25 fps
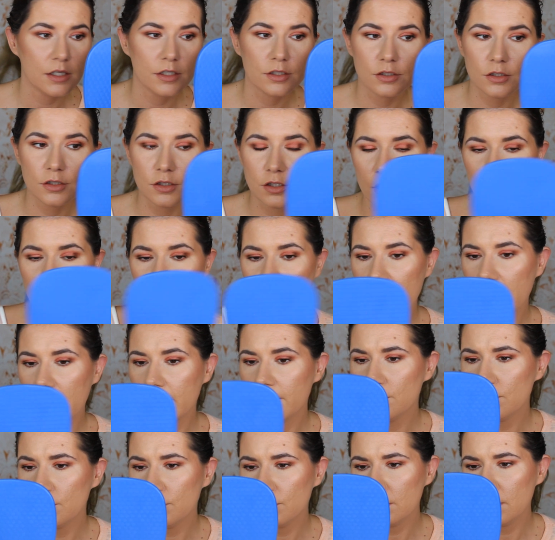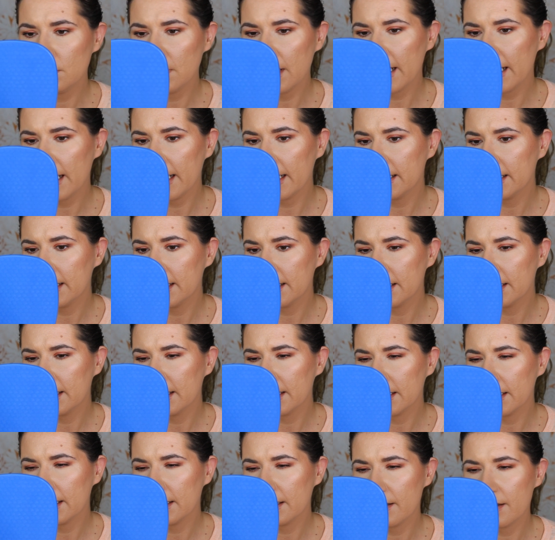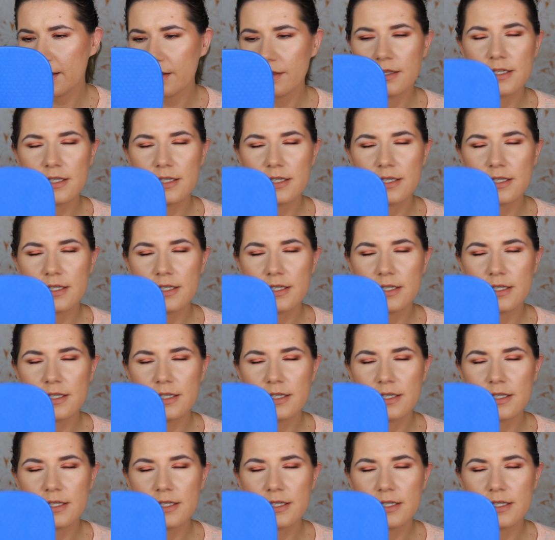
though I do like uh,